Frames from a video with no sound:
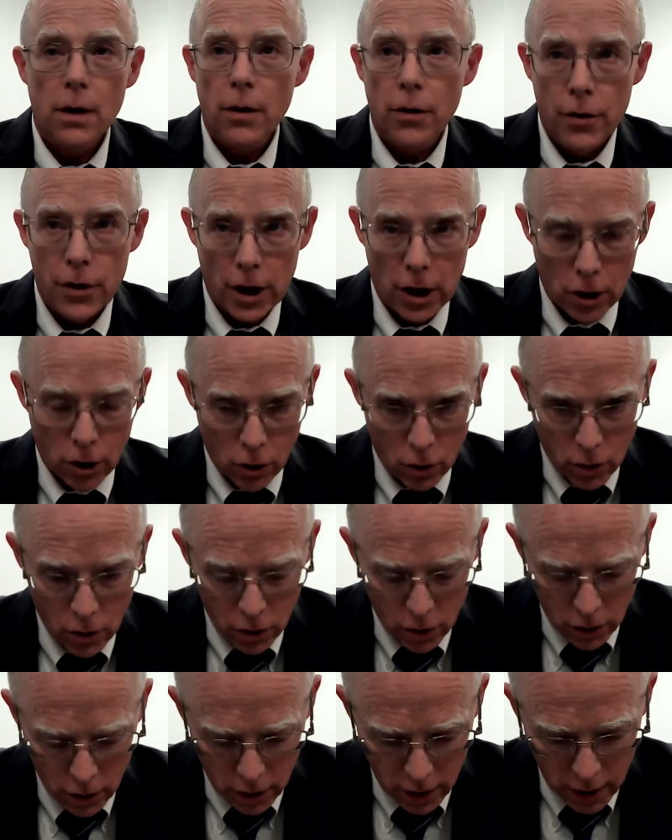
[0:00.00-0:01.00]
The
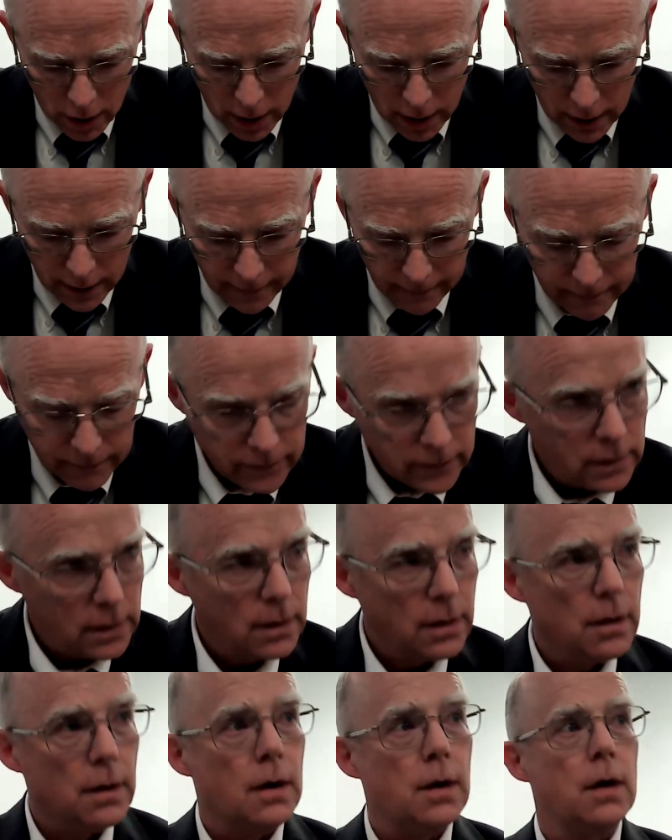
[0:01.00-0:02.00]
Lord.
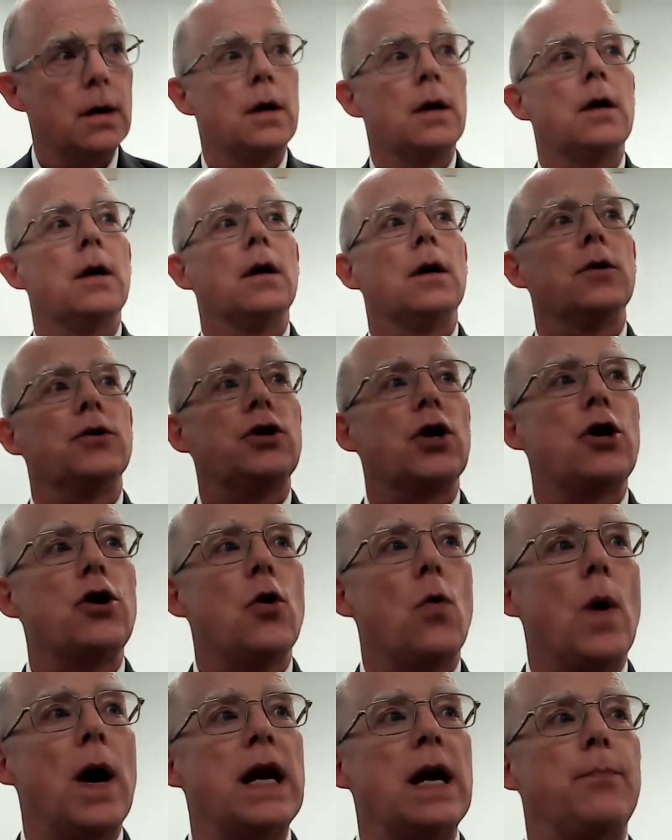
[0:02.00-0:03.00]
So you
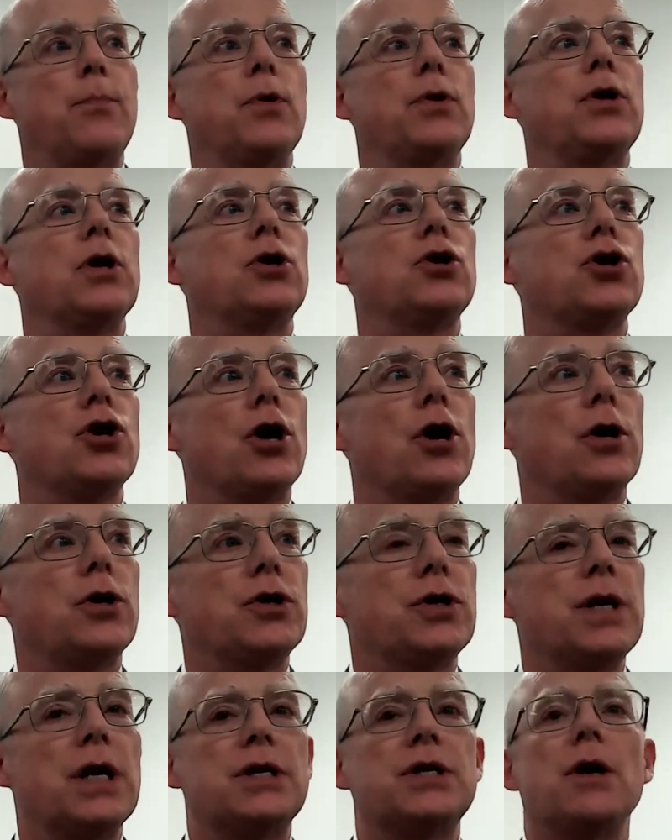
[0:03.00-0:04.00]
wind up with the
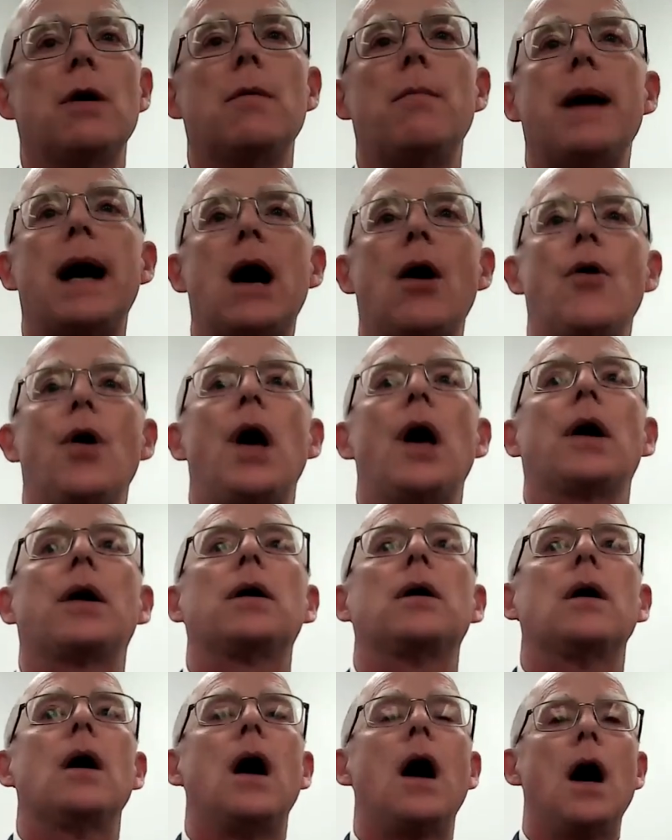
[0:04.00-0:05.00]
church that's about
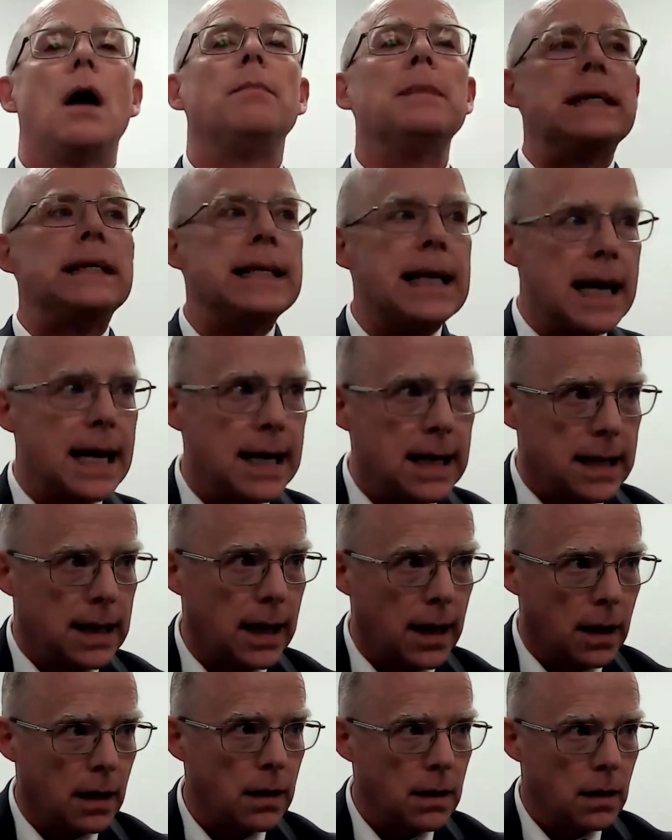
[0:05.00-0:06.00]
accommodating